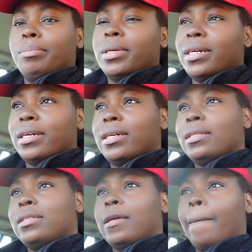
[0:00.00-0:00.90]

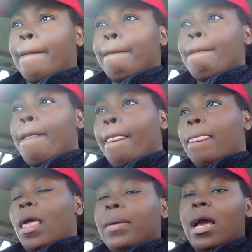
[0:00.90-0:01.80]
but
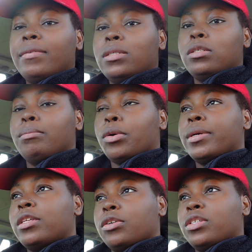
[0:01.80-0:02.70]
I'm gonna have to do some more
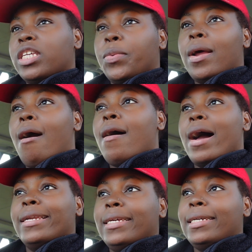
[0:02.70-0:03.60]
research to see what all
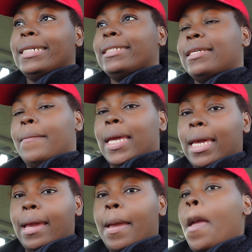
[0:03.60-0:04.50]
I need to make it.